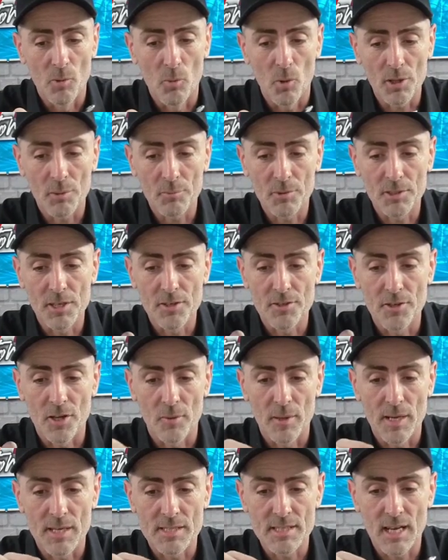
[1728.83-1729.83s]
But what I'm gonna
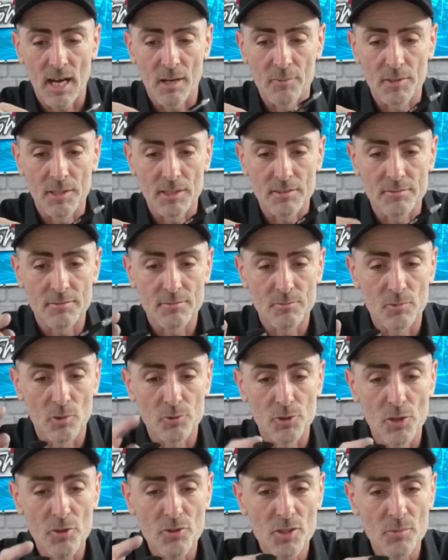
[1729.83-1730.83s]
do is,
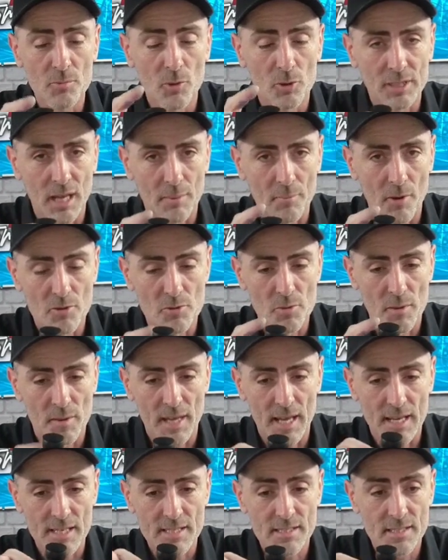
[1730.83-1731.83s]
we'll do some more demos
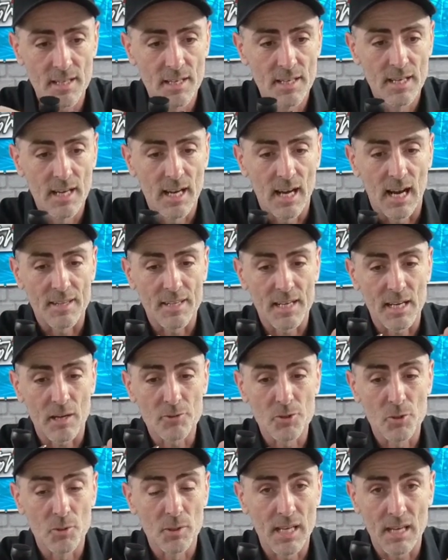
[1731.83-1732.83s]
with this, and then
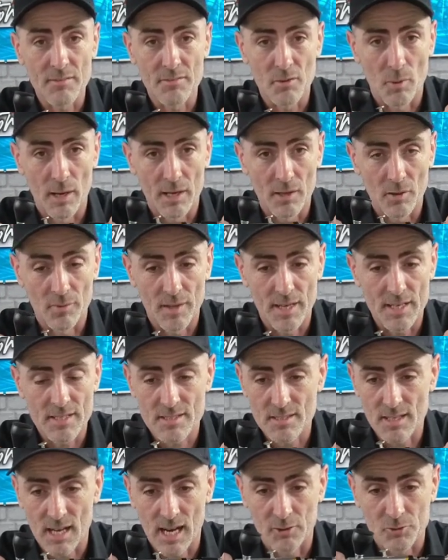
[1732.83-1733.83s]
I'll do a giveaway on
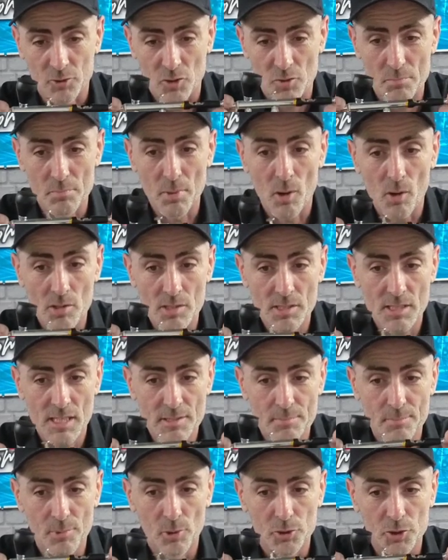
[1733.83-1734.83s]
this. I'll just box
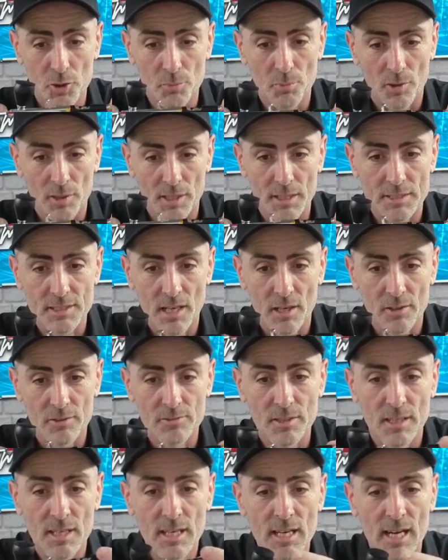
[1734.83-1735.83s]
this brush up on its
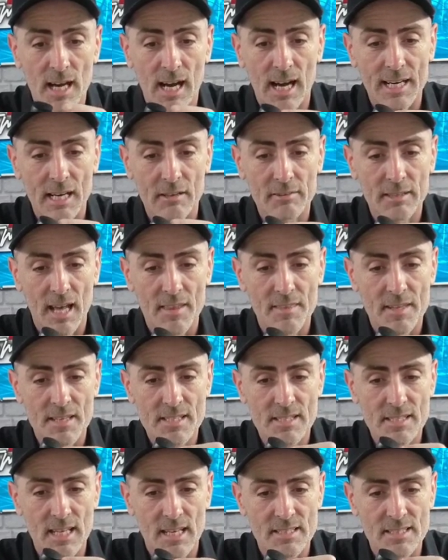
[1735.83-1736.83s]
own and I'll get
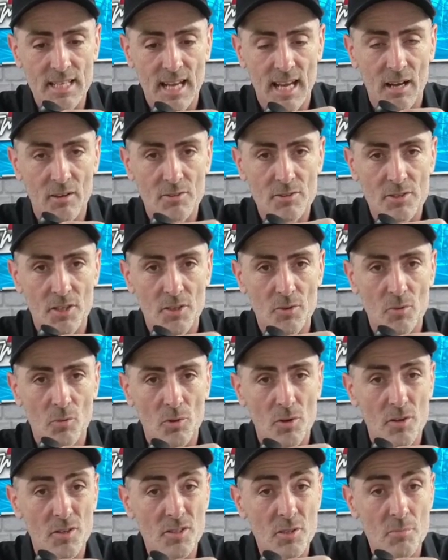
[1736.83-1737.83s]
this sent out
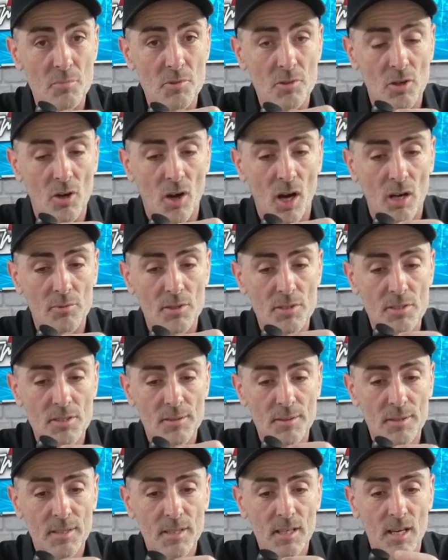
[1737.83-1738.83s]
to one of the
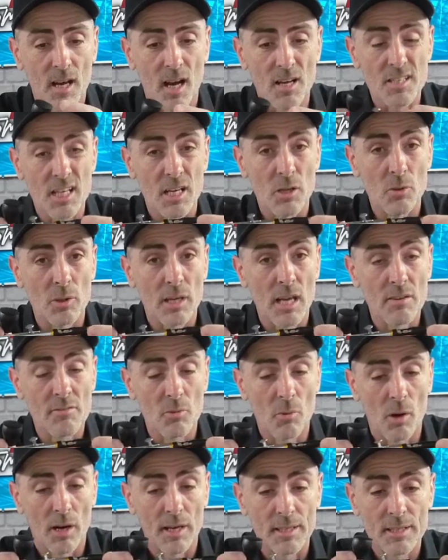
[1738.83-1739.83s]
subscribers as a little
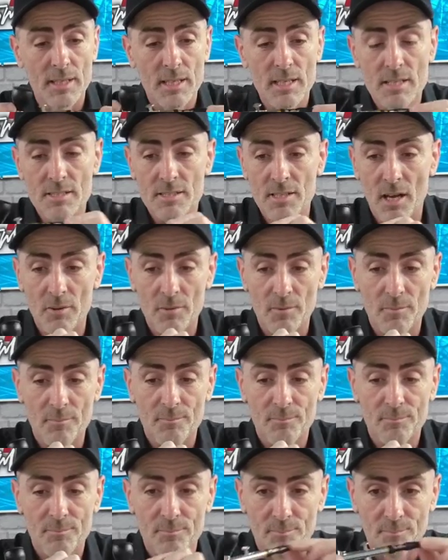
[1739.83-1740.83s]
giveaway.
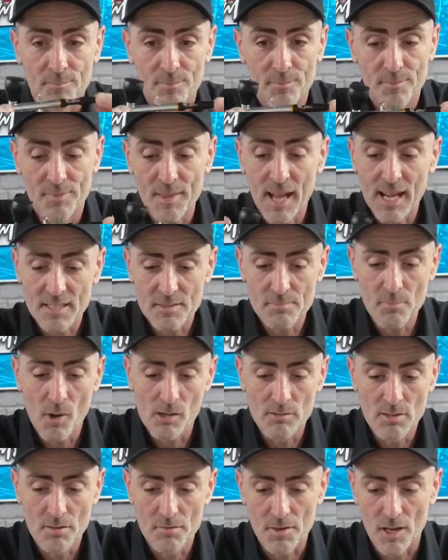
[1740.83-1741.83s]
So that's
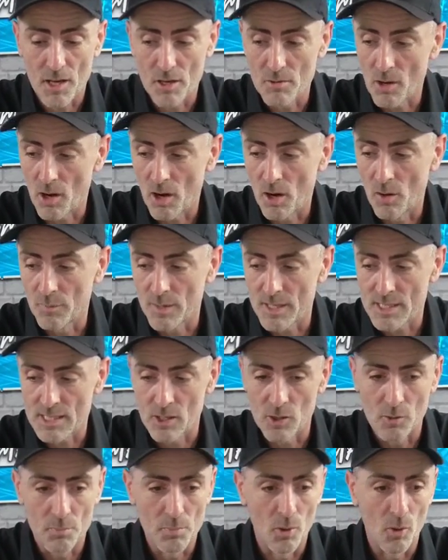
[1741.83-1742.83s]
my review on
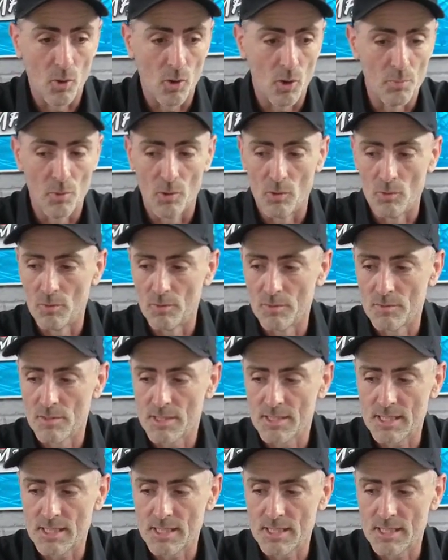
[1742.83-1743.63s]
this little portable